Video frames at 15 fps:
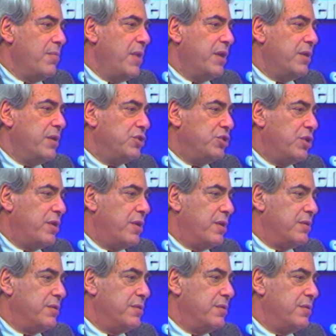make a
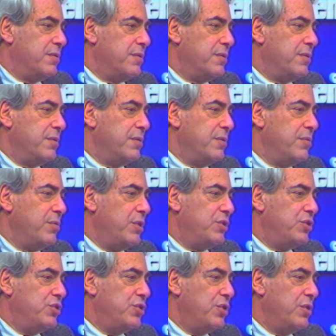chart
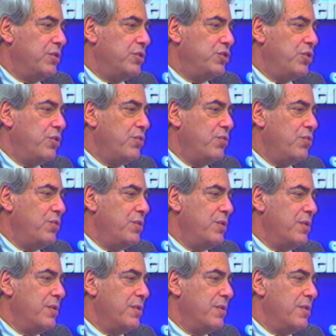which
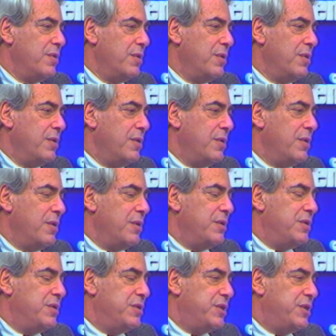showed
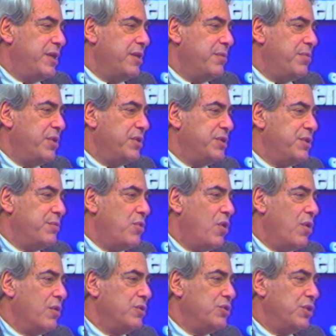10
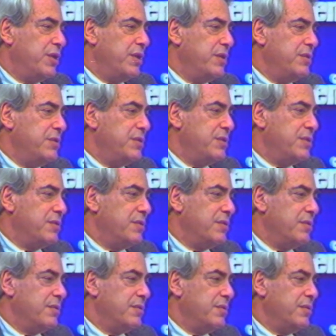epistemologies
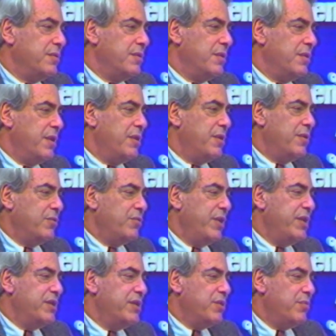in a
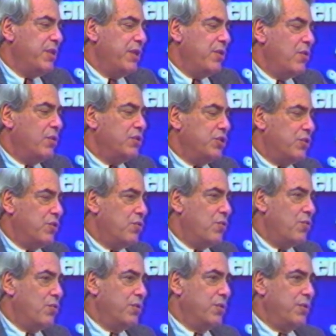reasonably logical
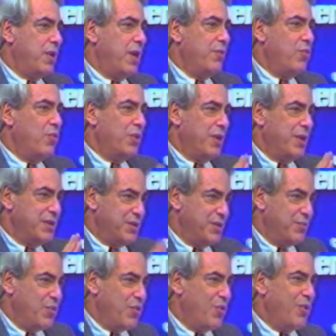order. I won't list
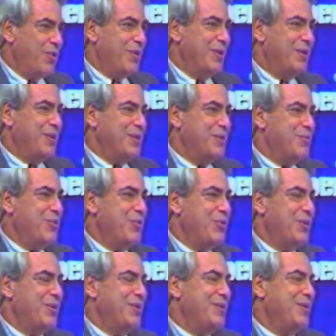them all at this
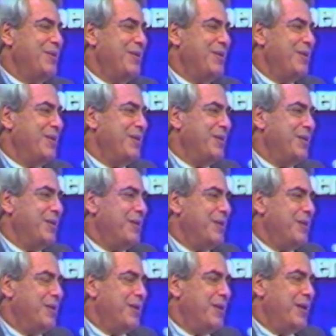point.
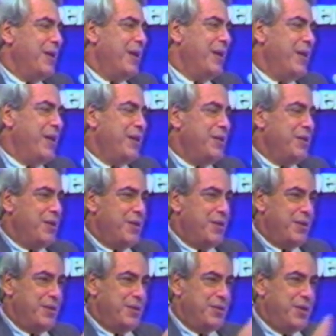And then
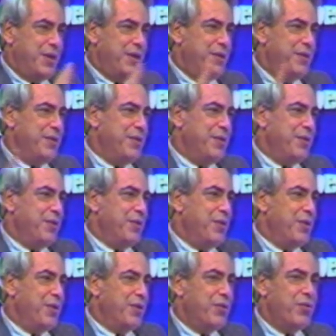10
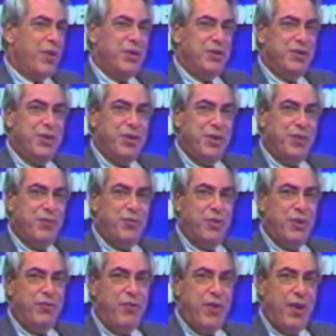criteria
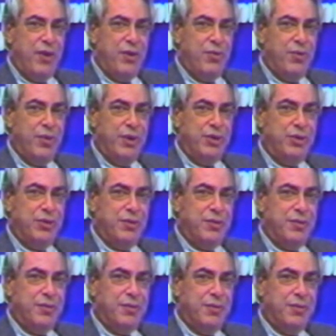for evaluation.